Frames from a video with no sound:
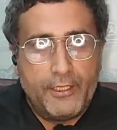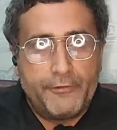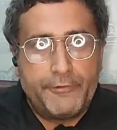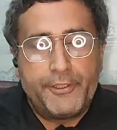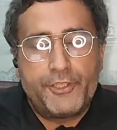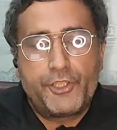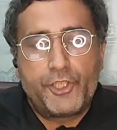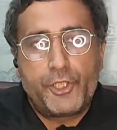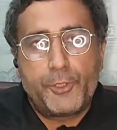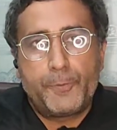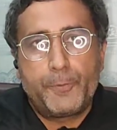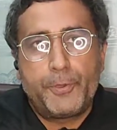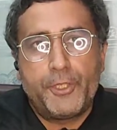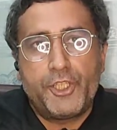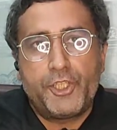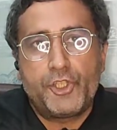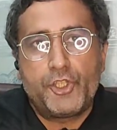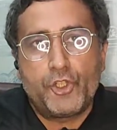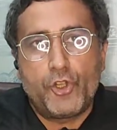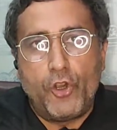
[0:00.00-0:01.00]

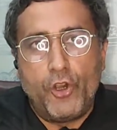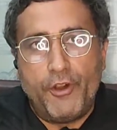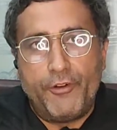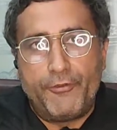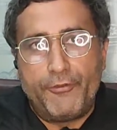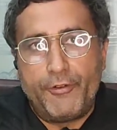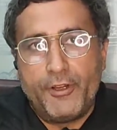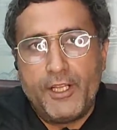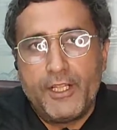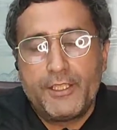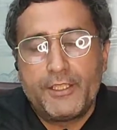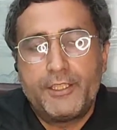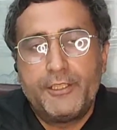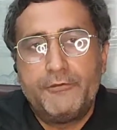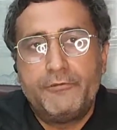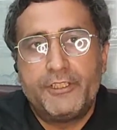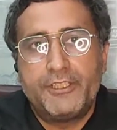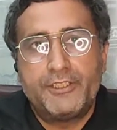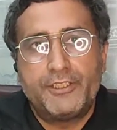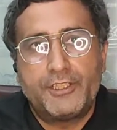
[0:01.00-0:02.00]
the
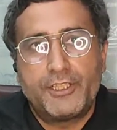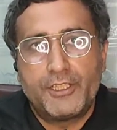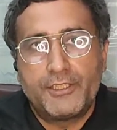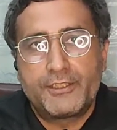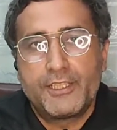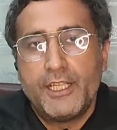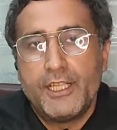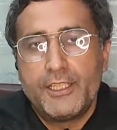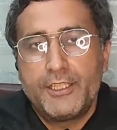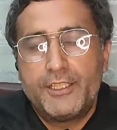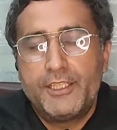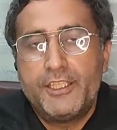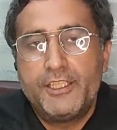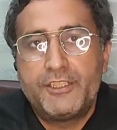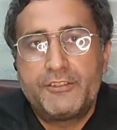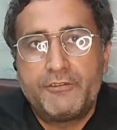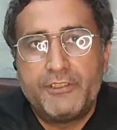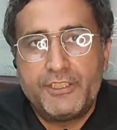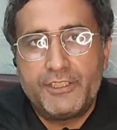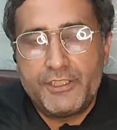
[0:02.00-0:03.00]
vesicles.
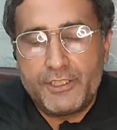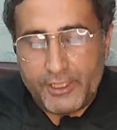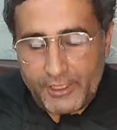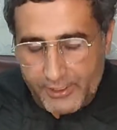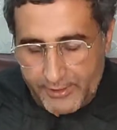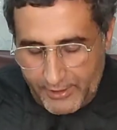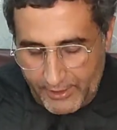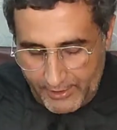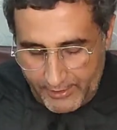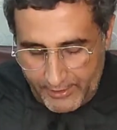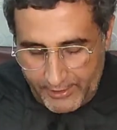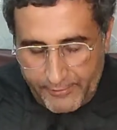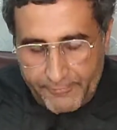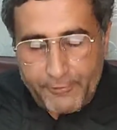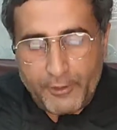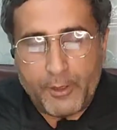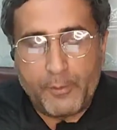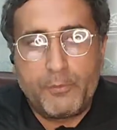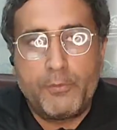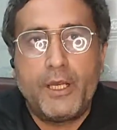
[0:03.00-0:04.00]
These vesicles are then
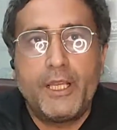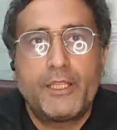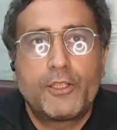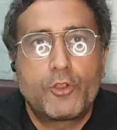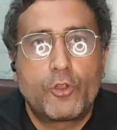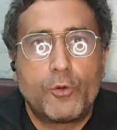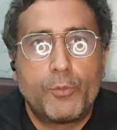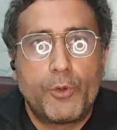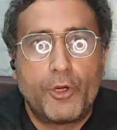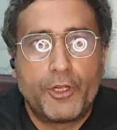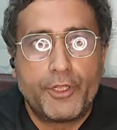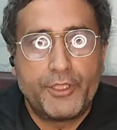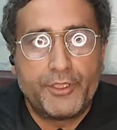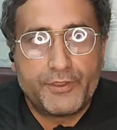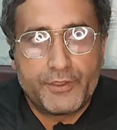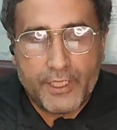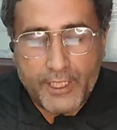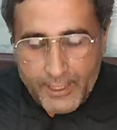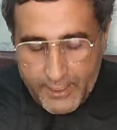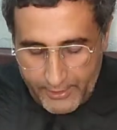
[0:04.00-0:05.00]
formed microbodies.
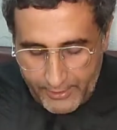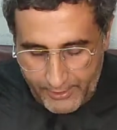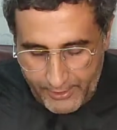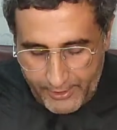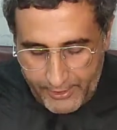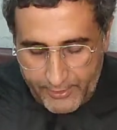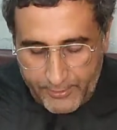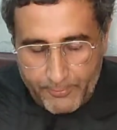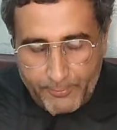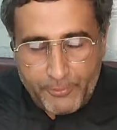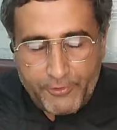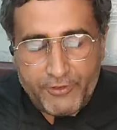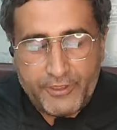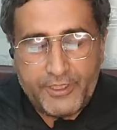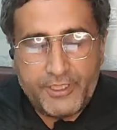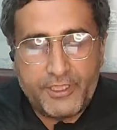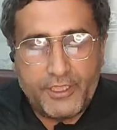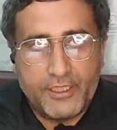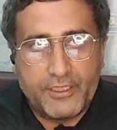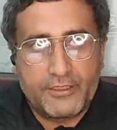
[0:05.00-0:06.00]
These
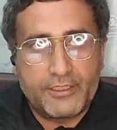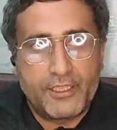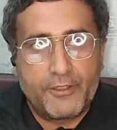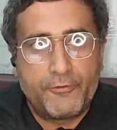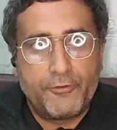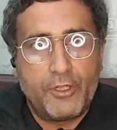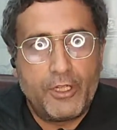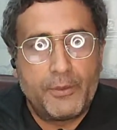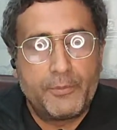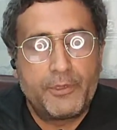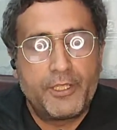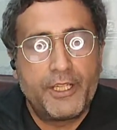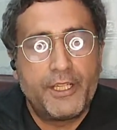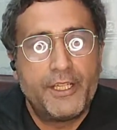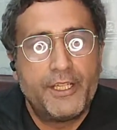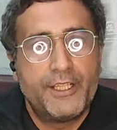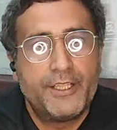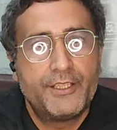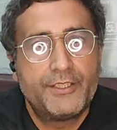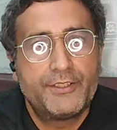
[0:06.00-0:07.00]
vesicles are formed
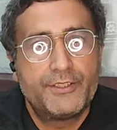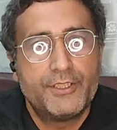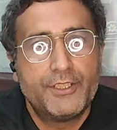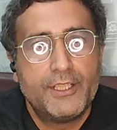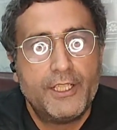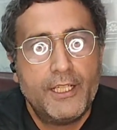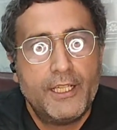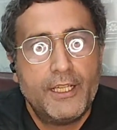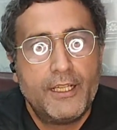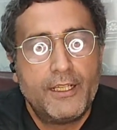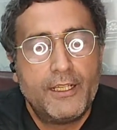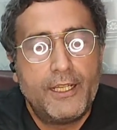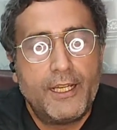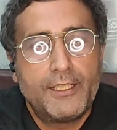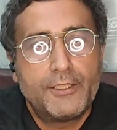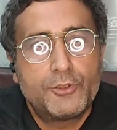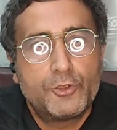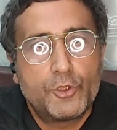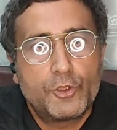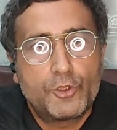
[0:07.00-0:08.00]
as
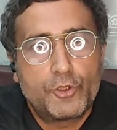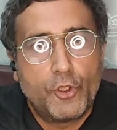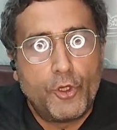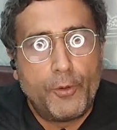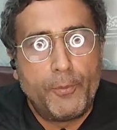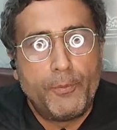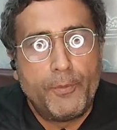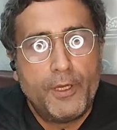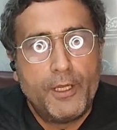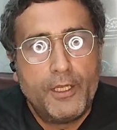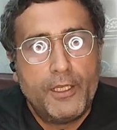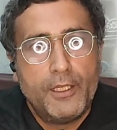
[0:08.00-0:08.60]
lysosome,